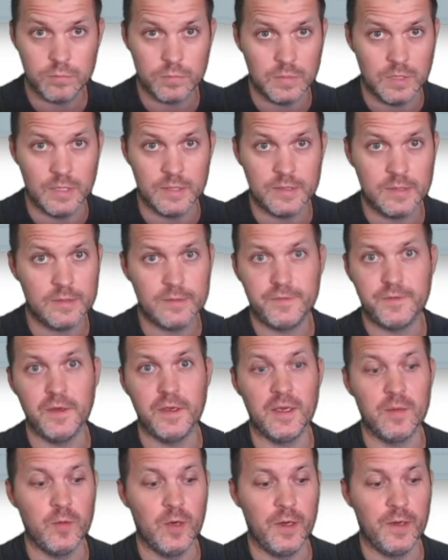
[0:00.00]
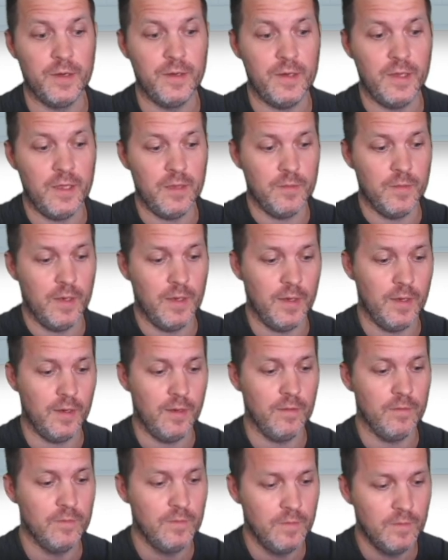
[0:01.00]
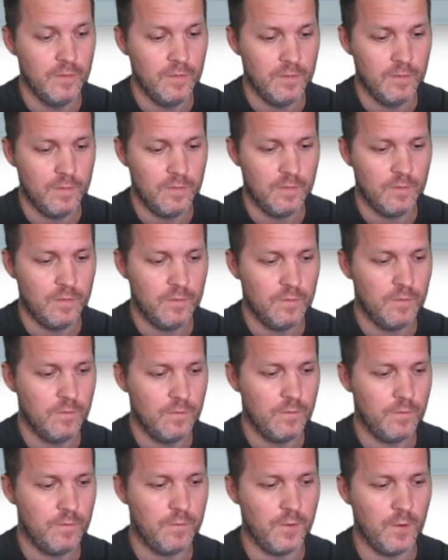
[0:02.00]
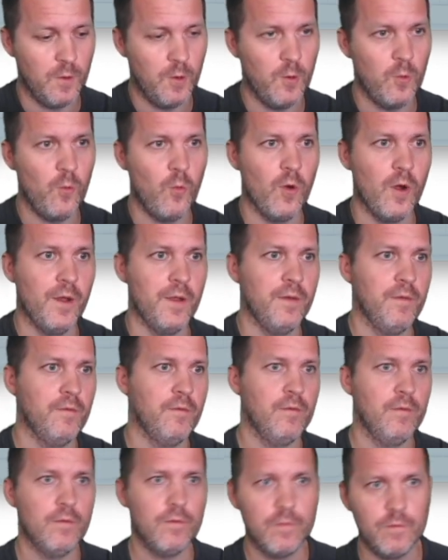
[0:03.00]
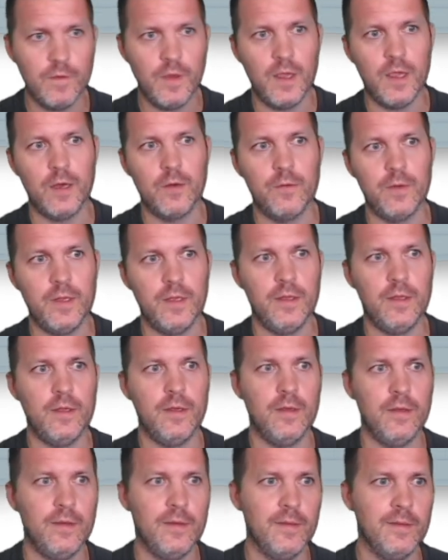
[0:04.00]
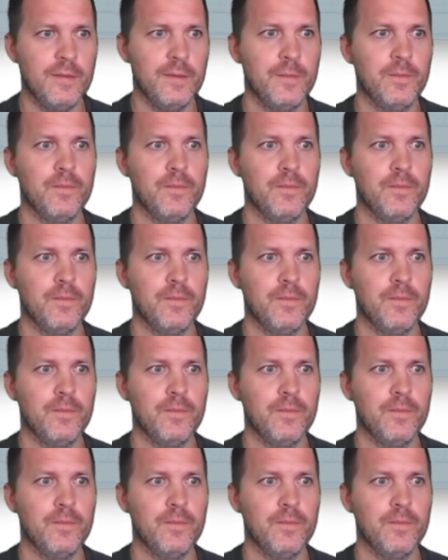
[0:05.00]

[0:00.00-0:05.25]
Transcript: let's think about a name. Uh, low one, very,